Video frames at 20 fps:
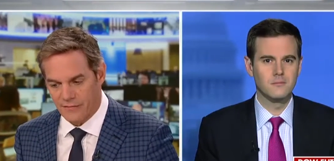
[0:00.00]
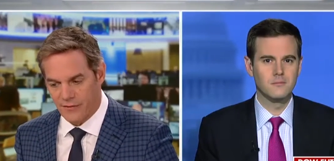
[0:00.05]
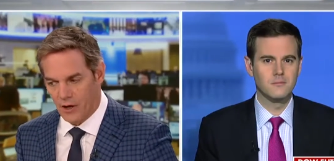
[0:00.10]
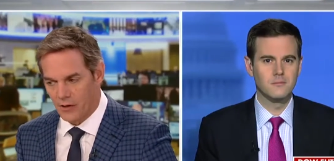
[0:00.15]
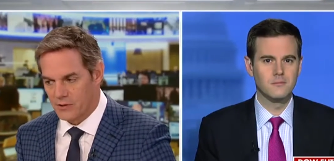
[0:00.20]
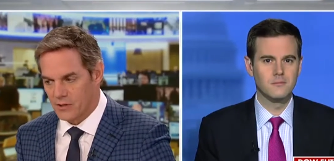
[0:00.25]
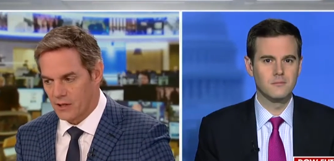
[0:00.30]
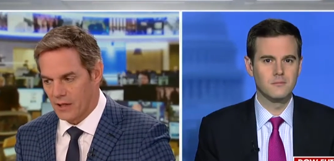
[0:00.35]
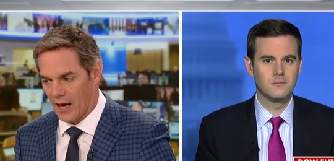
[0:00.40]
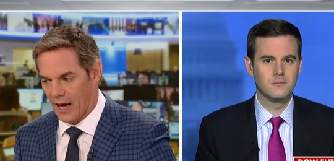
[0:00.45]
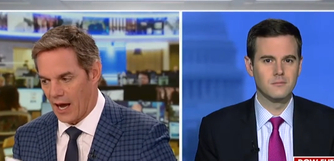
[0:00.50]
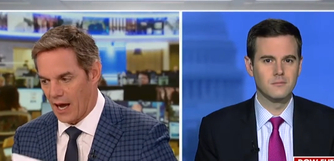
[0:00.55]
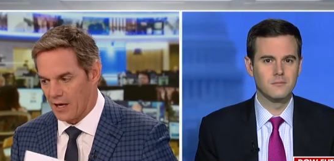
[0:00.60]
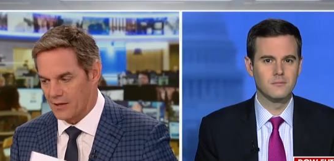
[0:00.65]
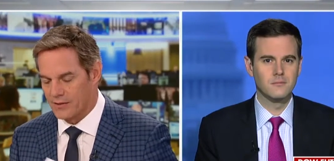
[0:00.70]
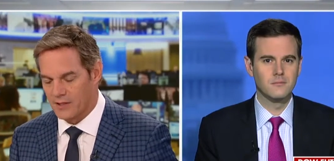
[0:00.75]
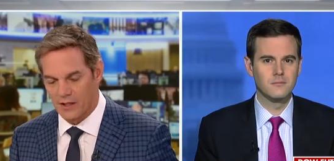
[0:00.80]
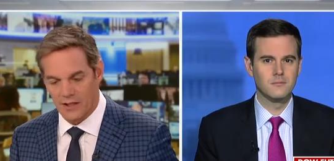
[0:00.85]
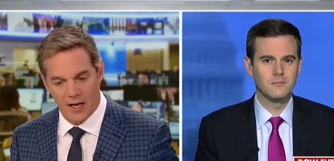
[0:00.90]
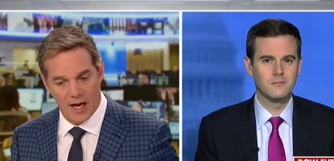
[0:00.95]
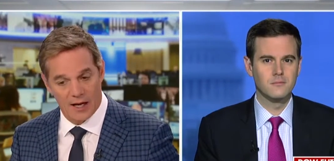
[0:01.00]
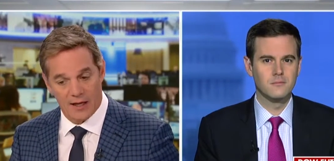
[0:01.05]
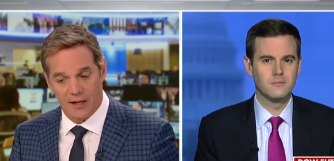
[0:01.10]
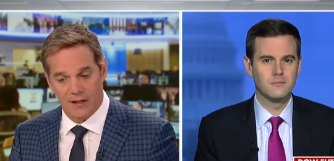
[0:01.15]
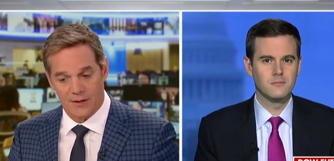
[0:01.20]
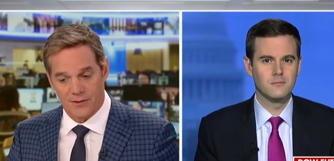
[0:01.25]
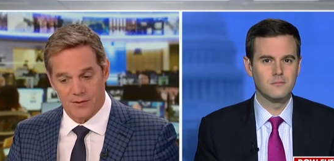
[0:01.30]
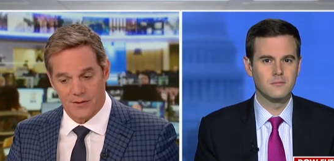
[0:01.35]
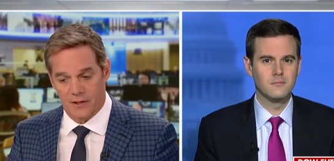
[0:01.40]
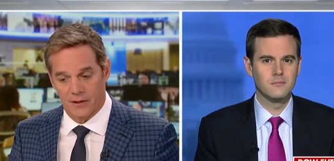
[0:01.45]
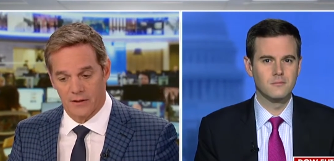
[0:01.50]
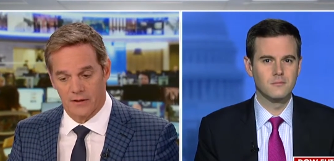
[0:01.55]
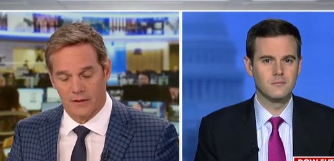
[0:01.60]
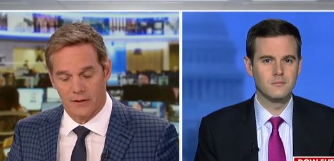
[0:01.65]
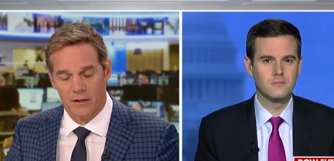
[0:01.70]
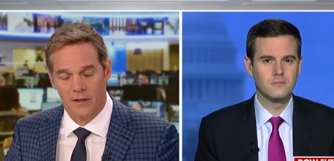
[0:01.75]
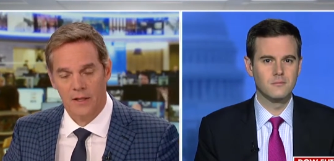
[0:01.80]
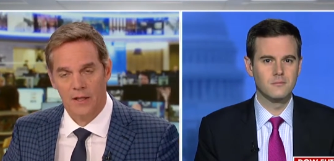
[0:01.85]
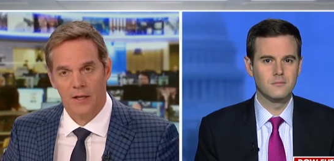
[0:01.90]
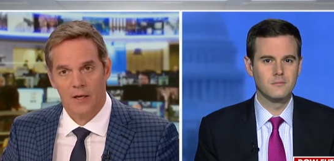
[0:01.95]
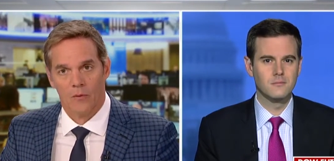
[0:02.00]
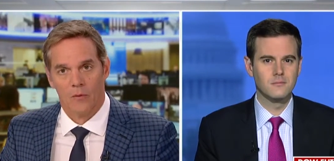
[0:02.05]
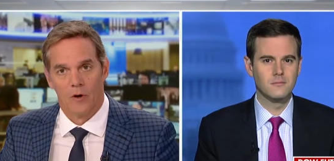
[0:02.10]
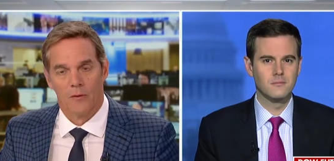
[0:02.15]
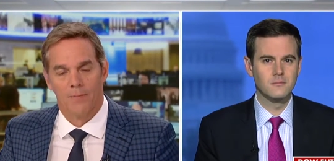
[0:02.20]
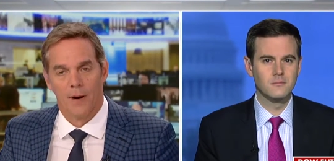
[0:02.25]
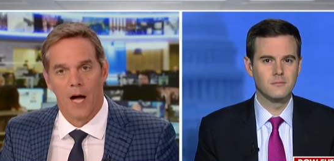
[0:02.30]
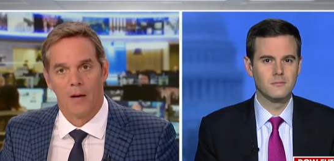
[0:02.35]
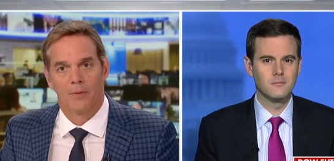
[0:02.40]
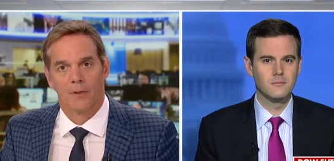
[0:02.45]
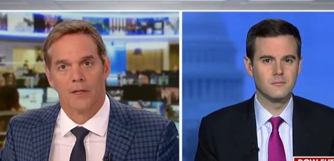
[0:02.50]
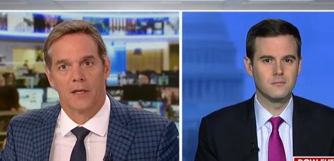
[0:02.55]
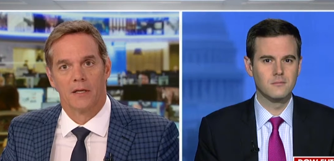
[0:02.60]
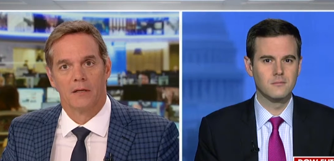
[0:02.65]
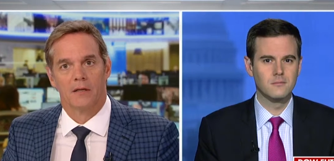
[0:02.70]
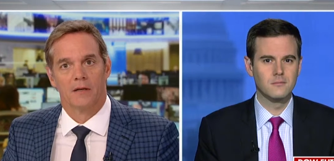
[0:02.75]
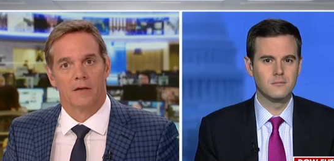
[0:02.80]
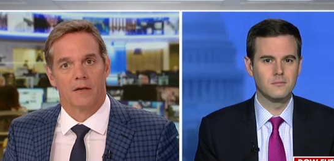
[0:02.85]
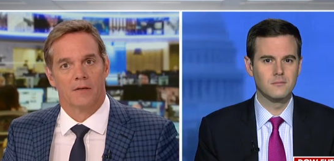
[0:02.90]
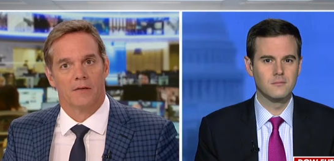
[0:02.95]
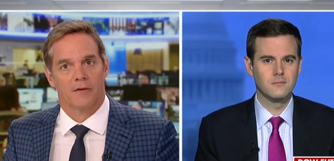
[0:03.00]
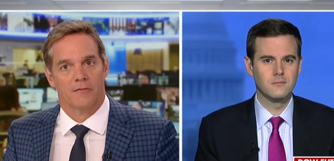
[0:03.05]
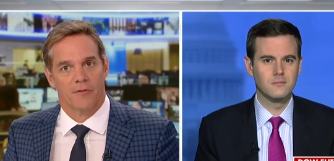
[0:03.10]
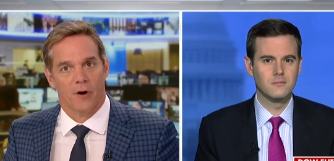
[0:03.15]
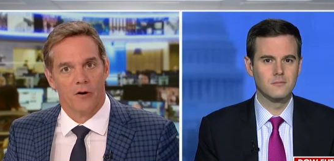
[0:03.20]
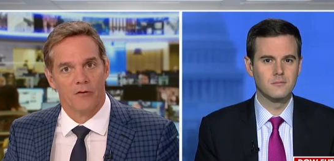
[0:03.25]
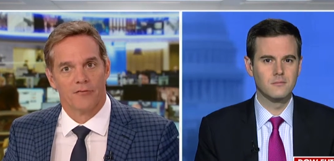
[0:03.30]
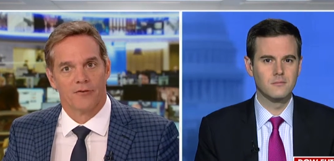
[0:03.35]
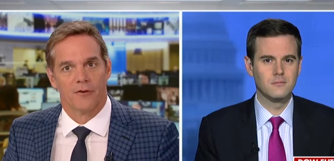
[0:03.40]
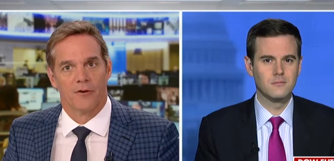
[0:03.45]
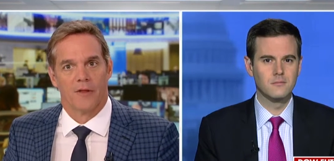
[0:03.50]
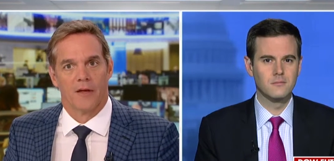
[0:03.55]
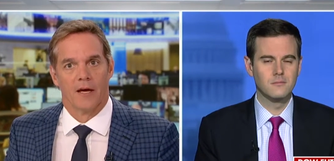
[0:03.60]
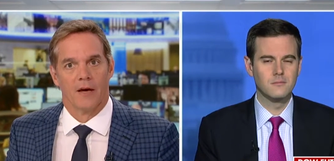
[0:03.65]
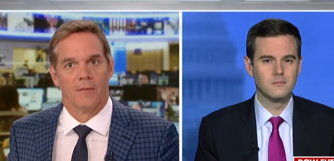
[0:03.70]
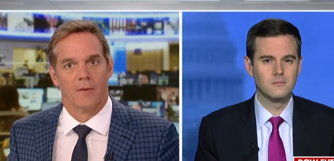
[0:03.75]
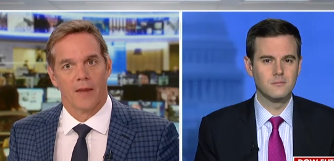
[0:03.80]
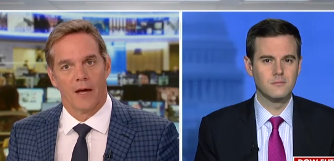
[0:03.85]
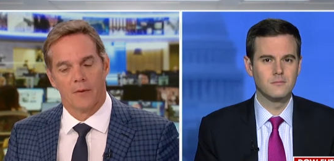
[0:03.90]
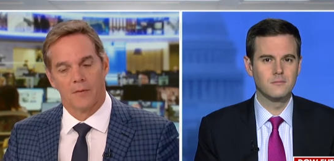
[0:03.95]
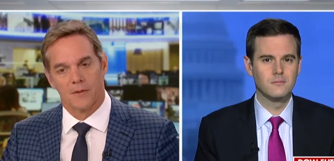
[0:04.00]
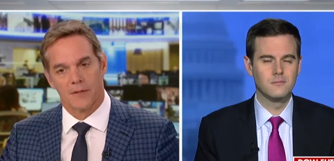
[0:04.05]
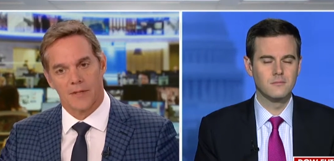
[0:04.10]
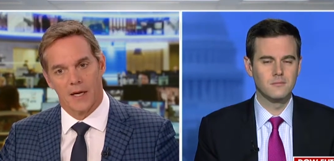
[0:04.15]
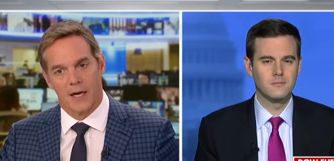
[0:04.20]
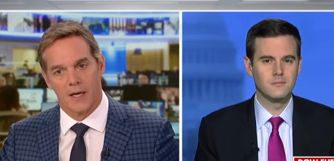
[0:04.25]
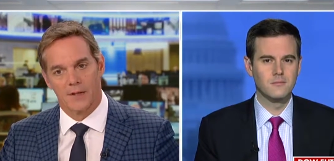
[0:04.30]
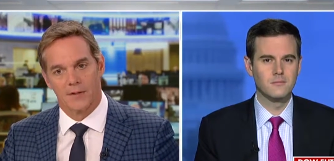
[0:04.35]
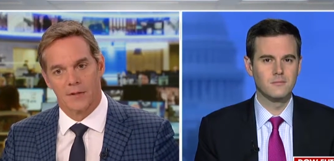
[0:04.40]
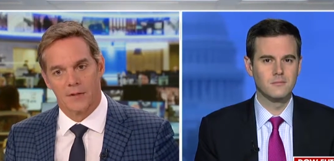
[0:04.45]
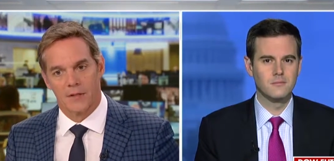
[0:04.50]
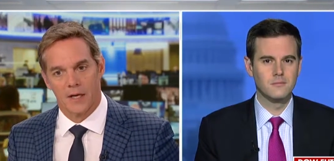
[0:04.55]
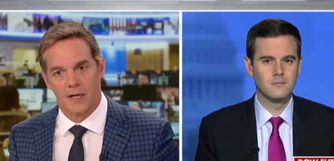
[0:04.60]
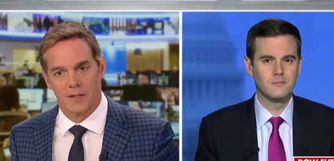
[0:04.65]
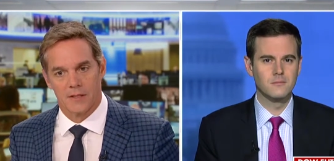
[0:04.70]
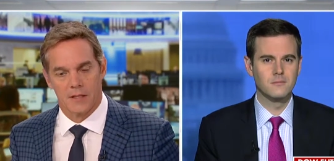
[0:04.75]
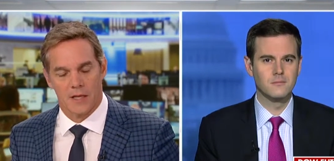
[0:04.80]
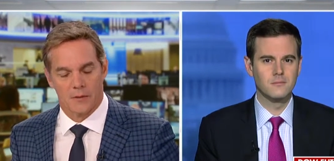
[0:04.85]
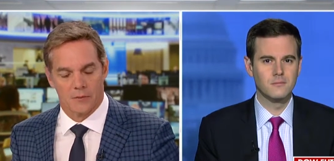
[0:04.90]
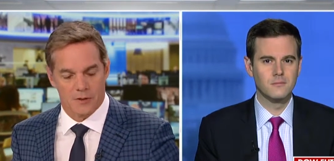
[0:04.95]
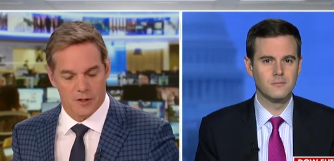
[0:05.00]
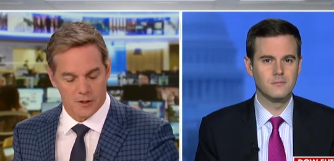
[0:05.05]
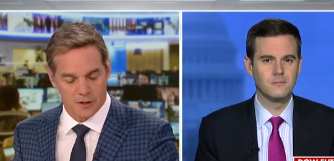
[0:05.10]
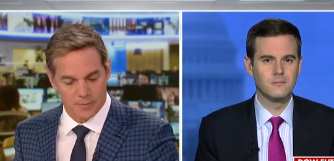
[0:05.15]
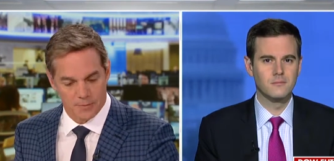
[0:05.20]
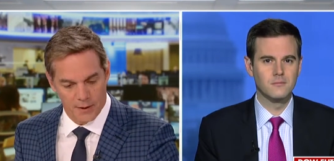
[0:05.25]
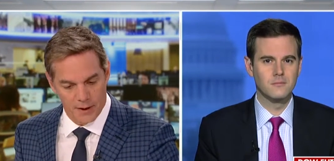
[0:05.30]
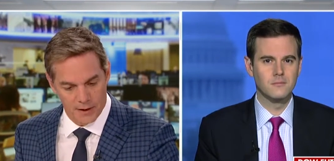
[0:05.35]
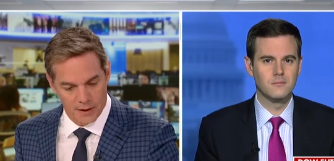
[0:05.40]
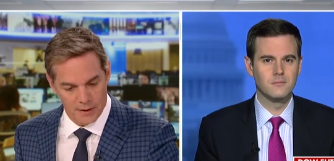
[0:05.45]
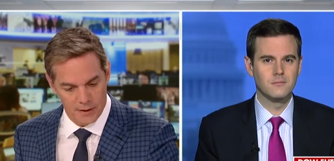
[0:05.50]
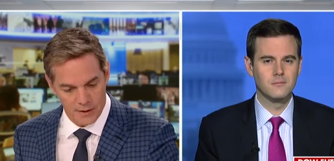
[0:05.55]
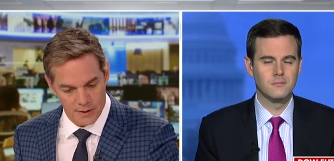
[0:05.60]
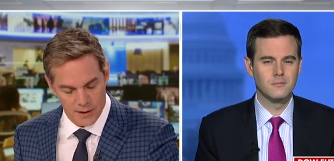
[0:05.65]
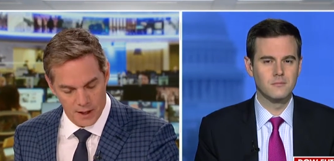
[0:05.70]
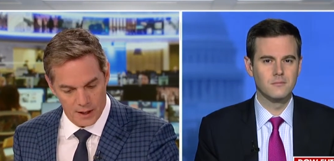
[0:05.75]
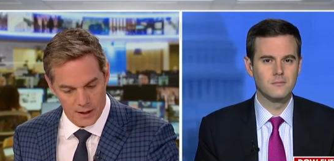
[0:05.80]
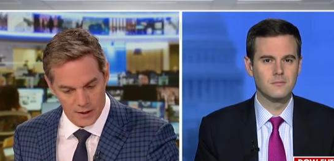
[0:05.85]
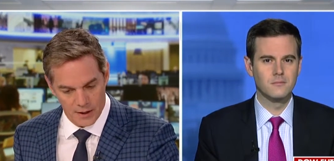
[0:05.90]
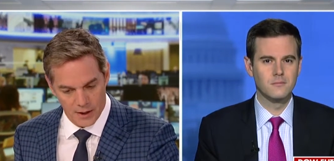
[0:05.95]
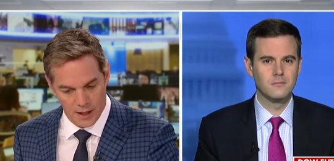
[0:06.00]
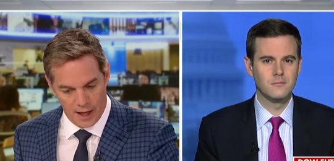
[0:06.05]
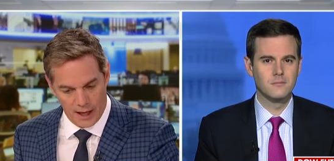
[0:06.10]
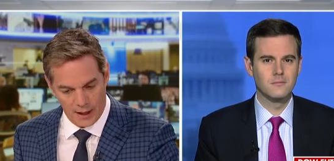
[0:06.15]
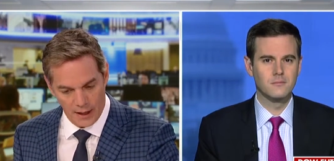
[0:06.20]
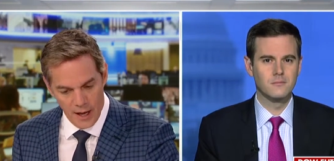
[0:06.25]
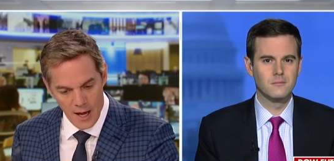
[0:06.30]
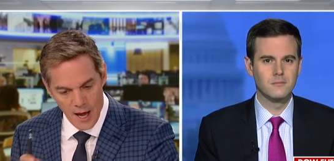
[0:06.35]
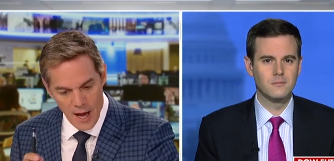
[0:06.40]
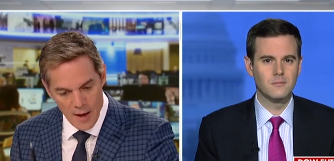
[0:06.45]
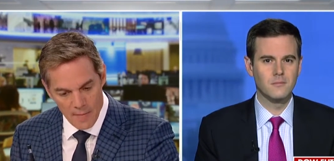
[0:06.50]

Speaker 1: votes in the House did not get a single Republican to, to vote for them, and that was the hesitation that was explained on the Senate side.